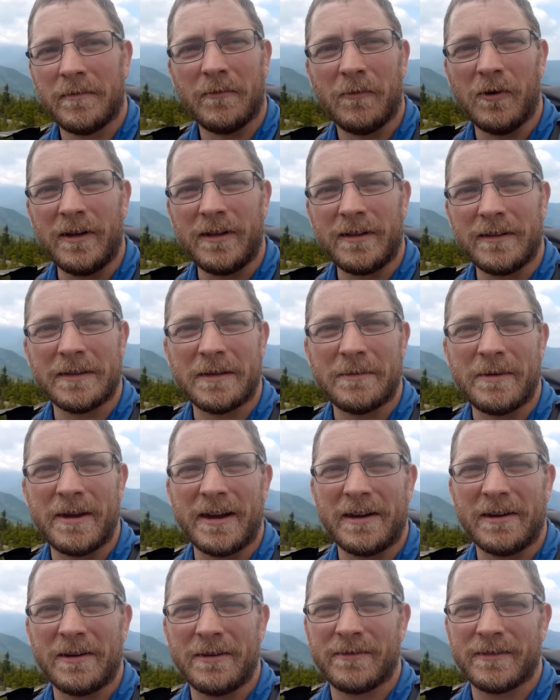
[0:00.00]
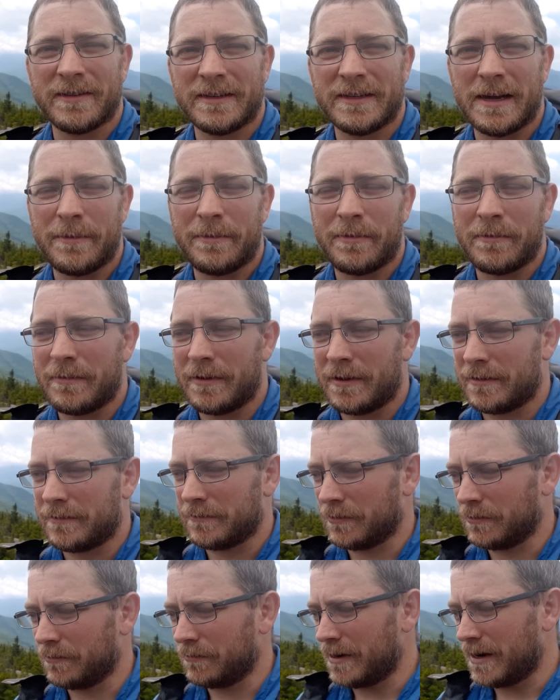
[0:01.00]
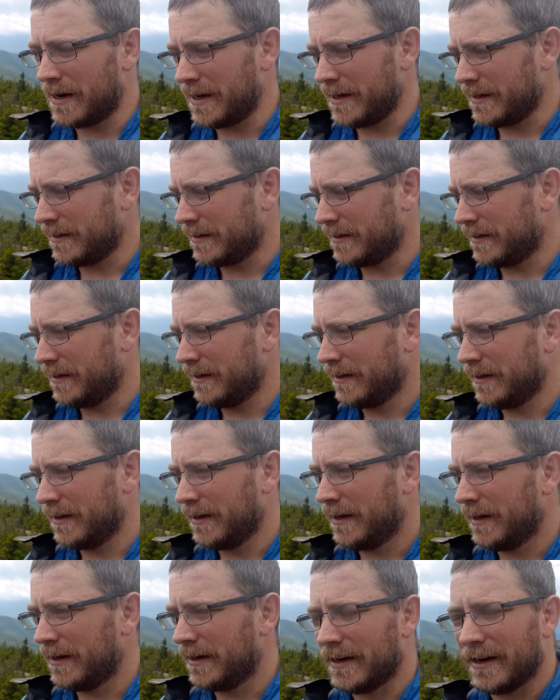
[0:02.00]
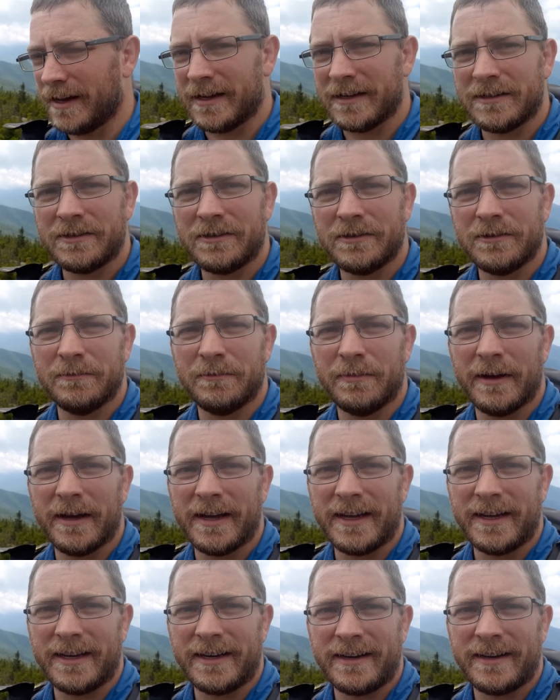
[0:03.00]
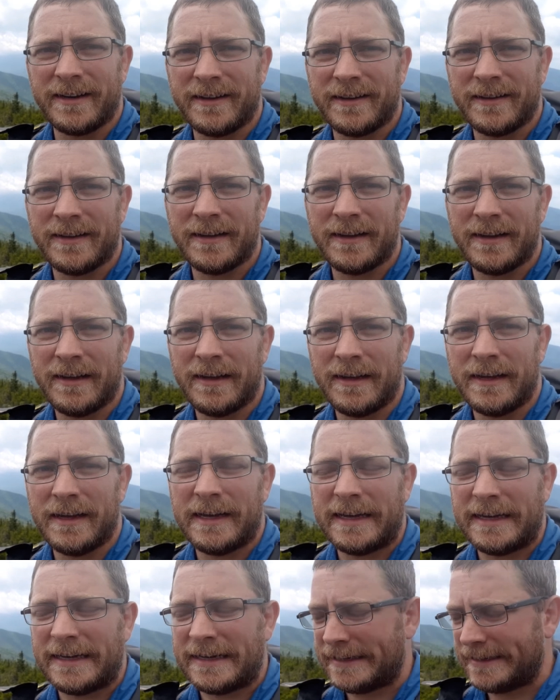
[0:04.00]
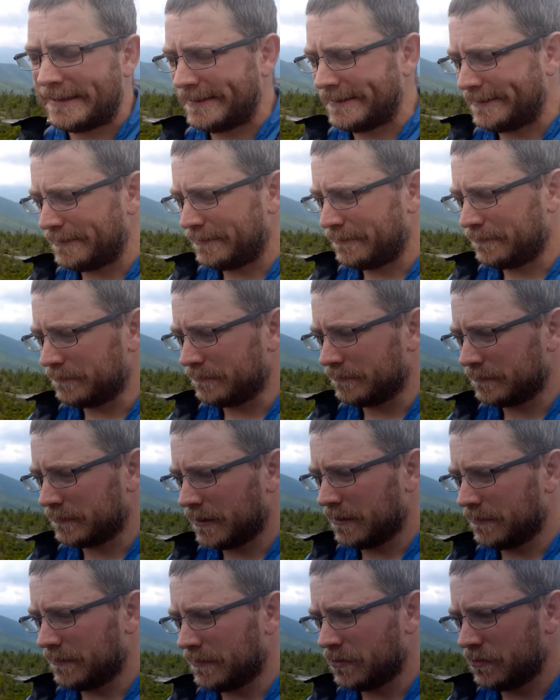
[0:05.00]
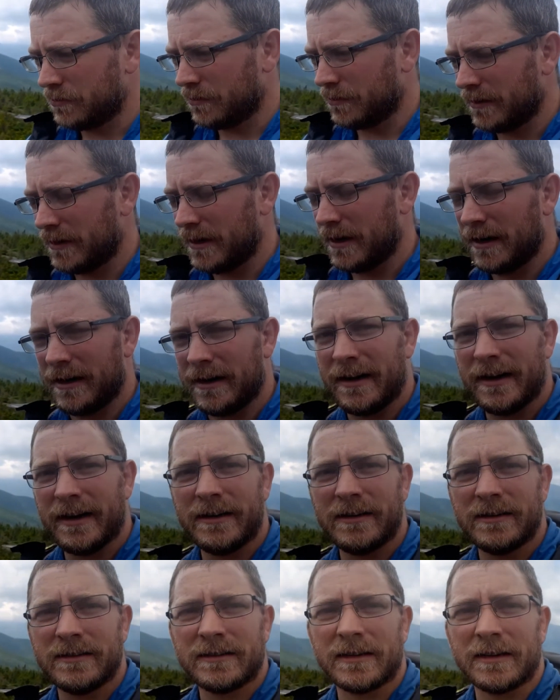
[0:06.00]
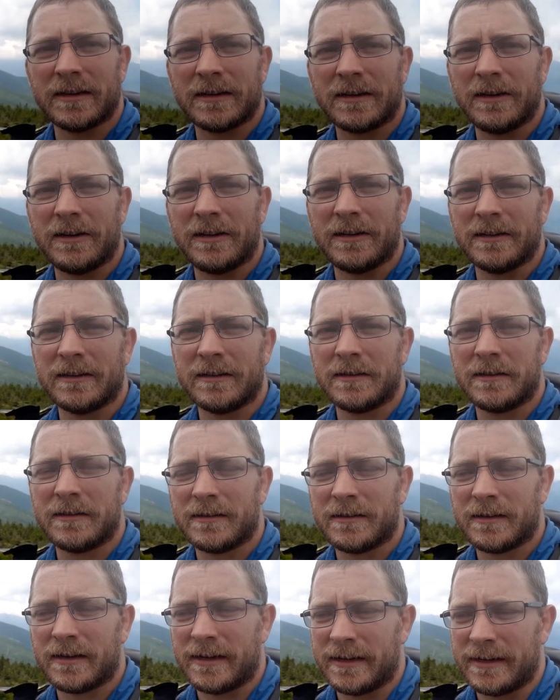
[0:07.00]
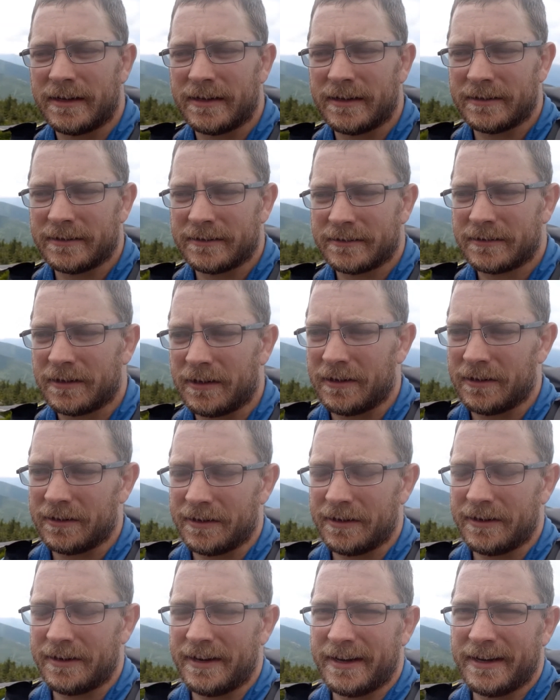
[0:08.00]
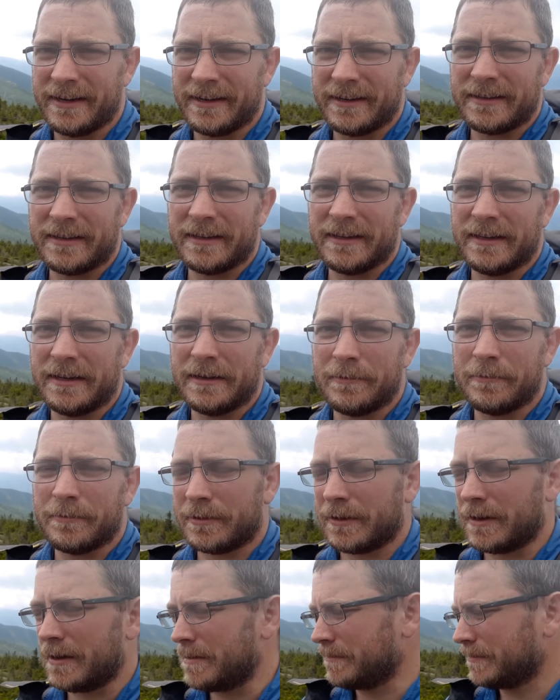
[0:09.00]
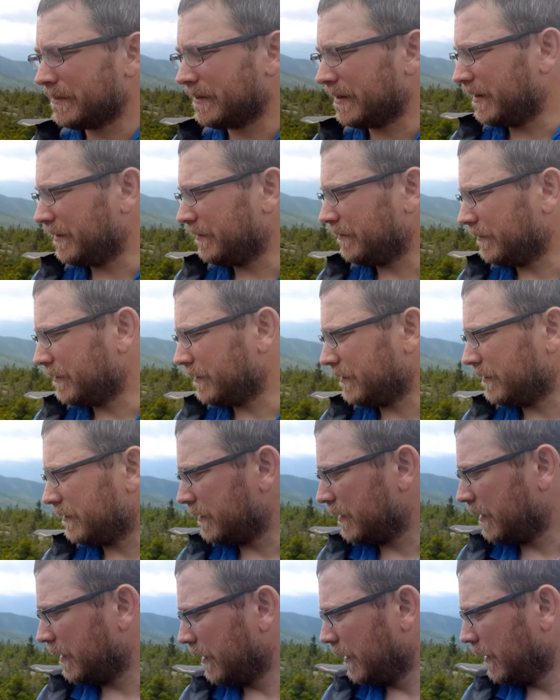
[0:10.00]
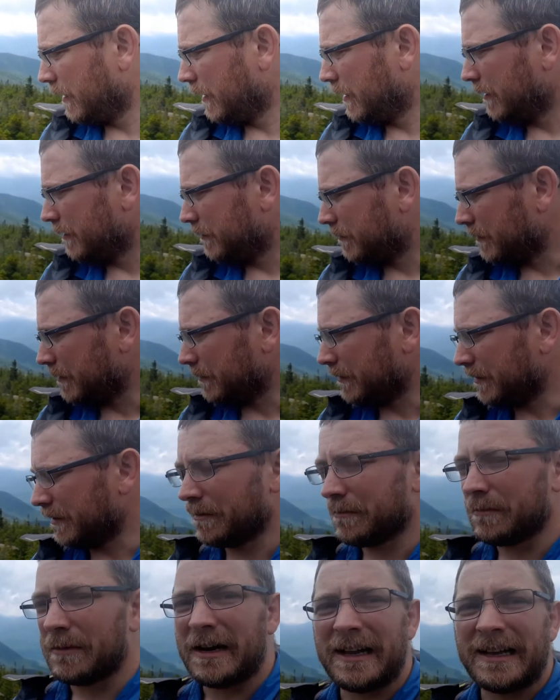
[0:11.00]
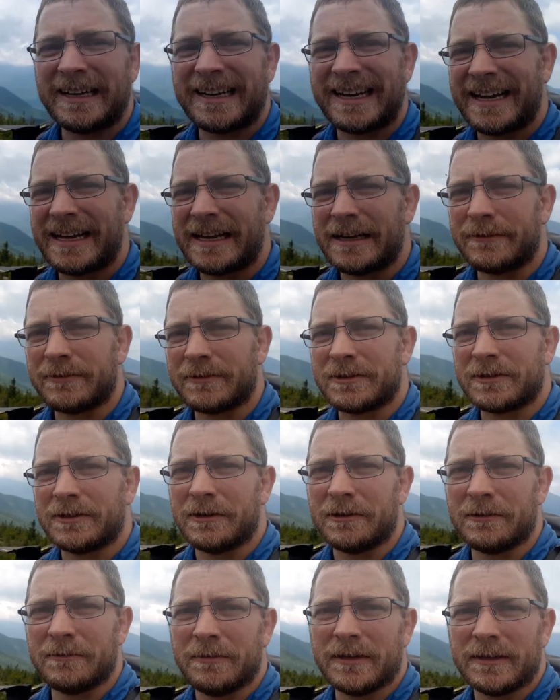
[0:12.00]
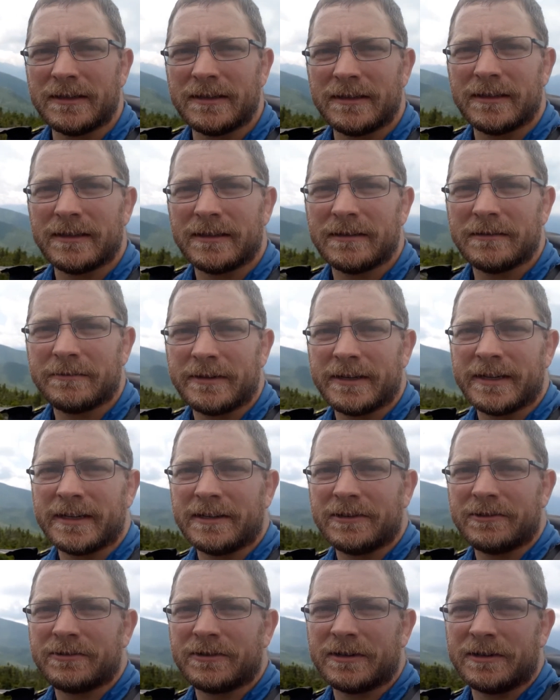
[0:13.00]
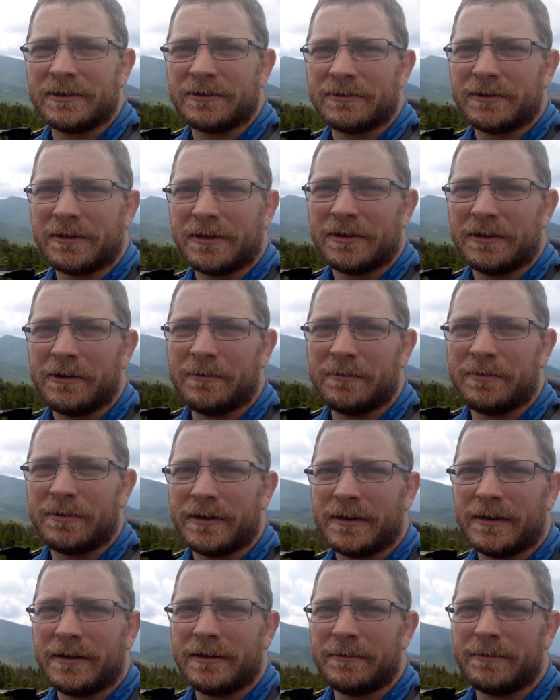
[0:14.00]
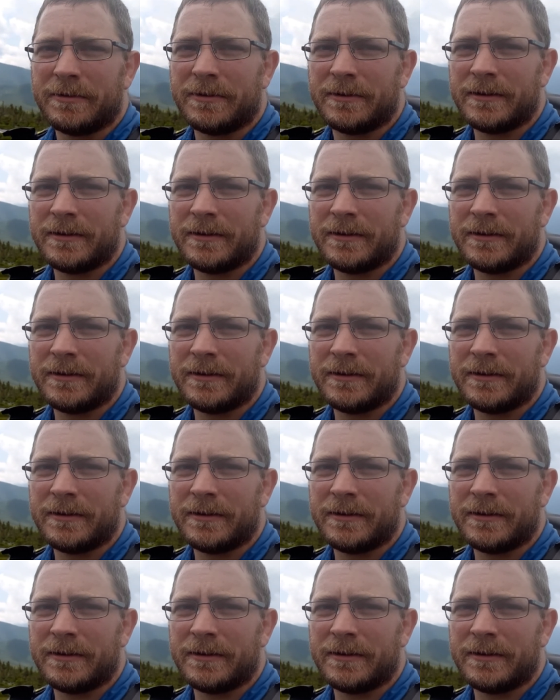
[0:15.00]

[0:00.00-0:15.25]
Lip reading: Well, I made it over the top of Mount Moriah. Not too bad. It's gonna be a short day today. Just gonna call it a day at the Imp campsite, which is maybe another mile and a half or so. But man, the trail's really opening up.